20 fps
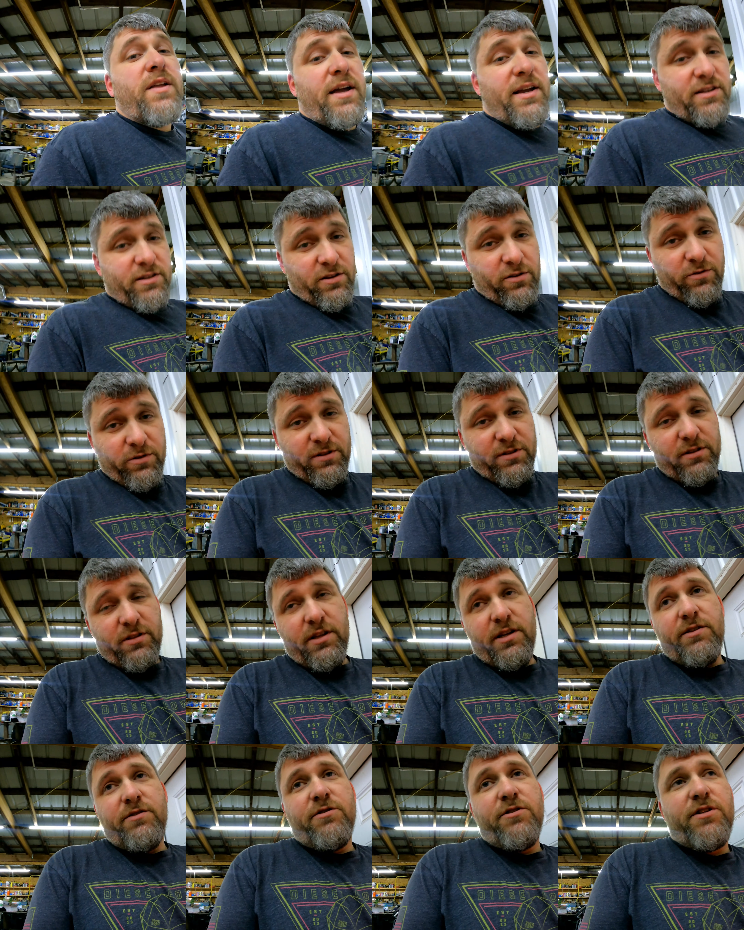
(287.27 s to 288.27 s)
As long as the
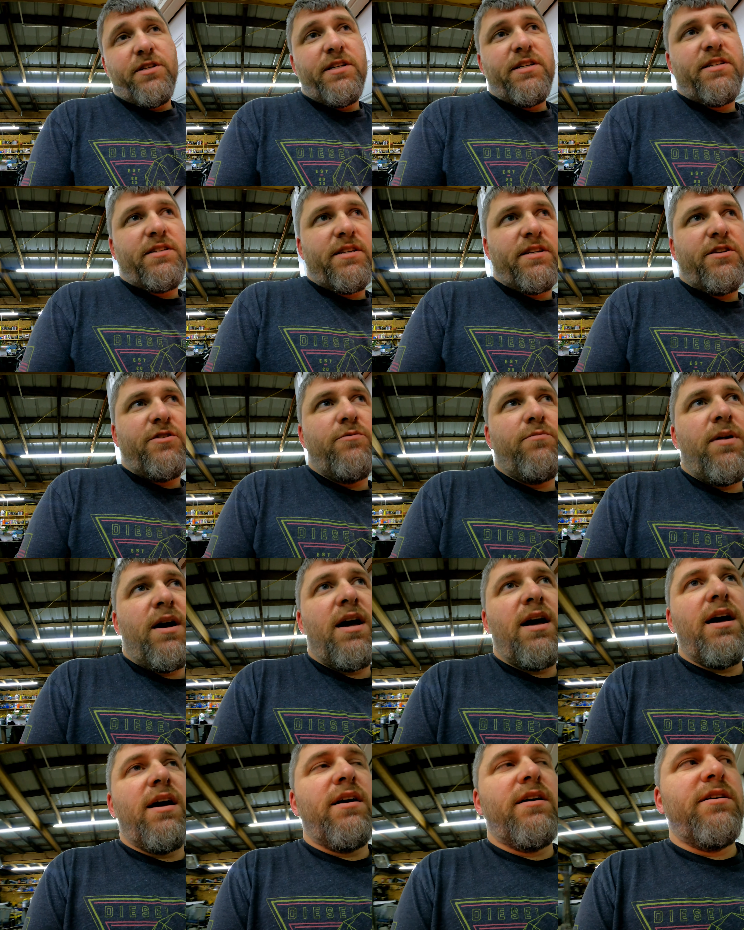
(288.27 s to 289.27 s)
leather seats that you
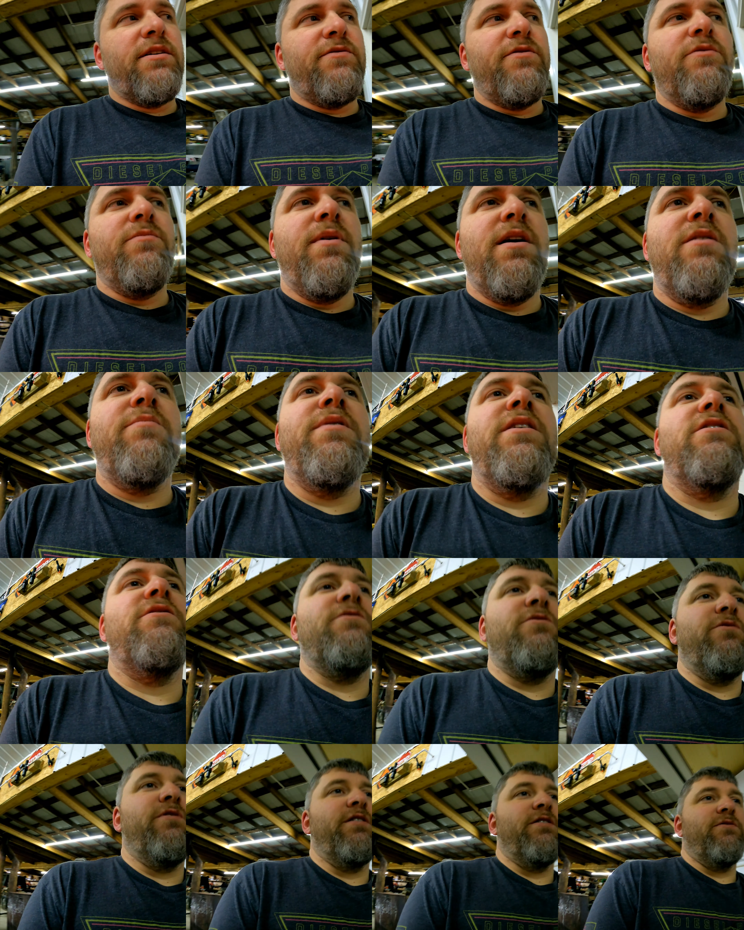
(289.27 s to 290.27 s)
buy, if you buy them out
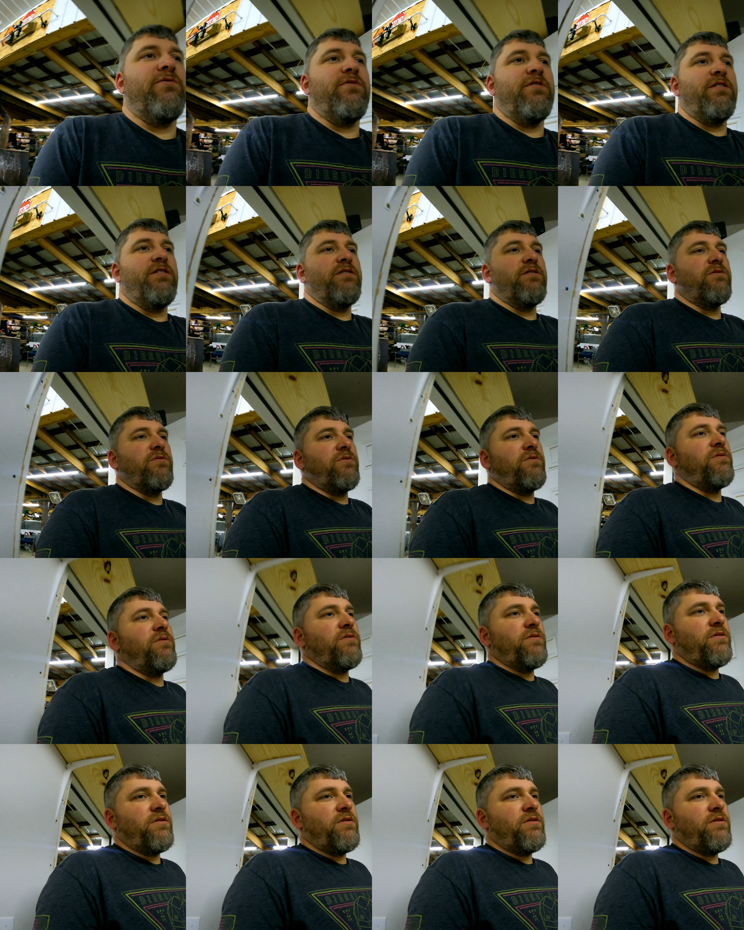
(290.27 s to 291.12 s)
of a wrecked vehicle,